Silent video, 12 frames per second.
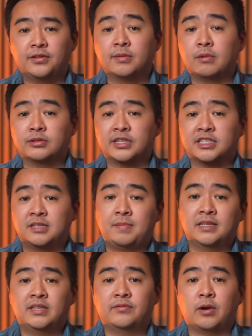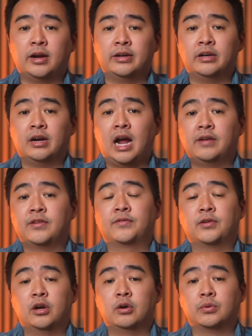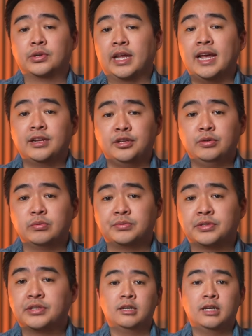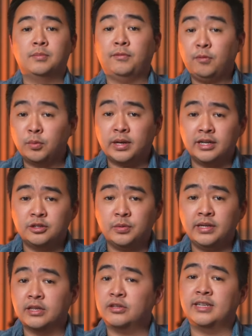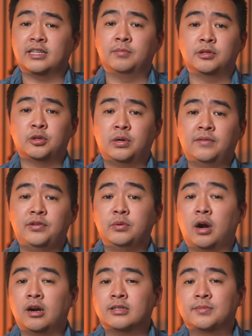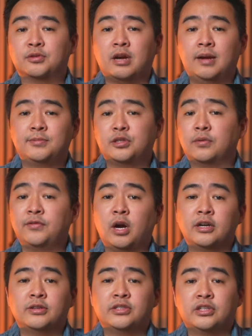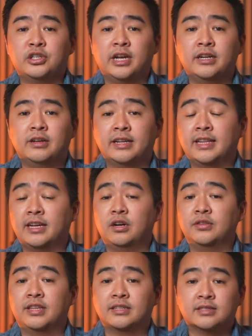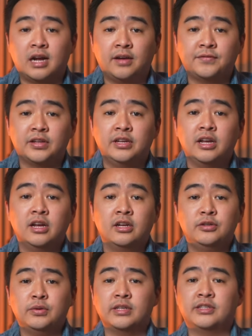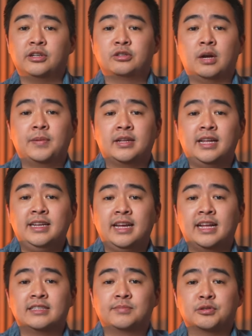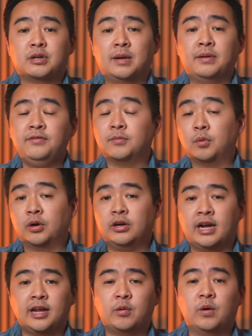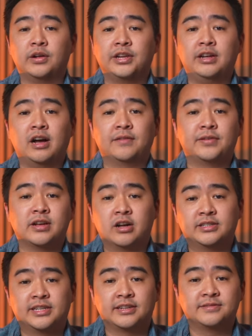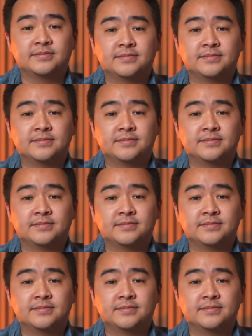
the most expensive grinder I've ever owned and used. Now before we get into it, it looks like the majority of you aren't subscribed, so if you are new to the channel and like all things coffee, do consider dropping a like and subscribing for more high quality coffee content.